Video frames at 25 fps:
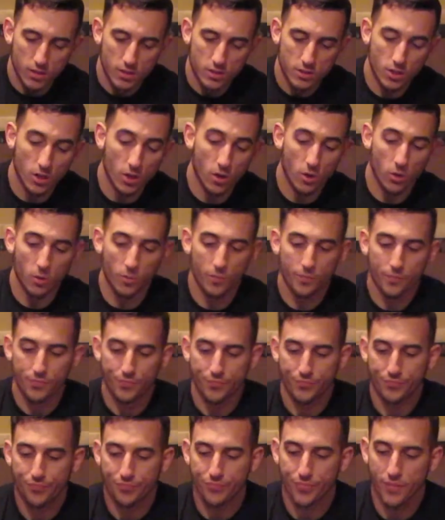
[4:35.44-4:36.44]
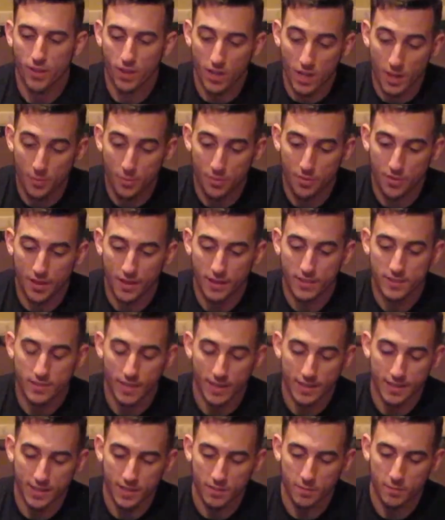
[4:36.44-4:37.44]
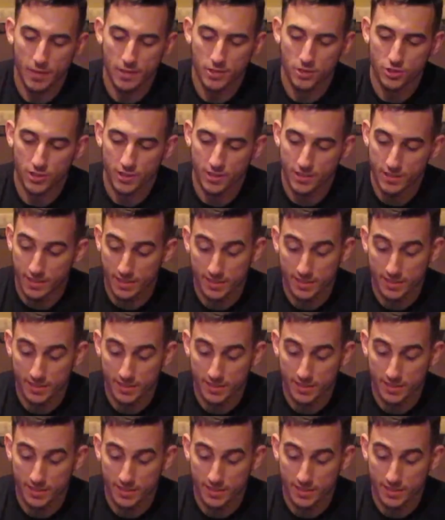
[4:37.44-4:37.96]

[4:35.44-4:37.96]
a couple things I didn't mention.